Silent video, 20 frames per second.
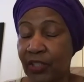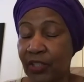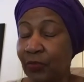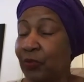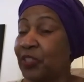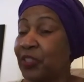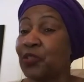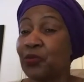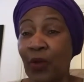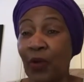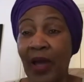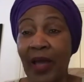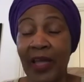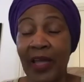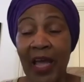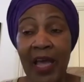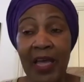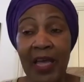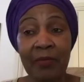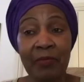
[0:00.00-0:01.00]
which is why
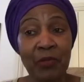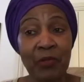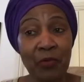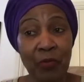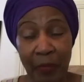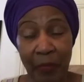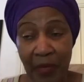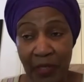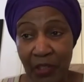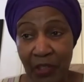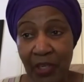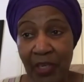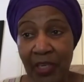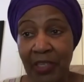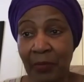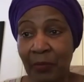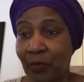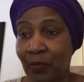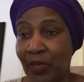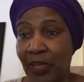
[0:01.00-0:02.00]
I am so passionate
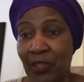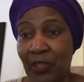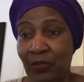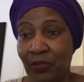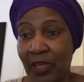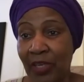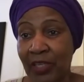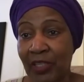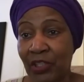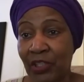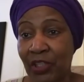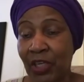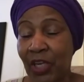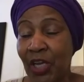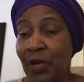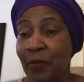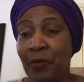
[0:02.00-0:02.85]
about education,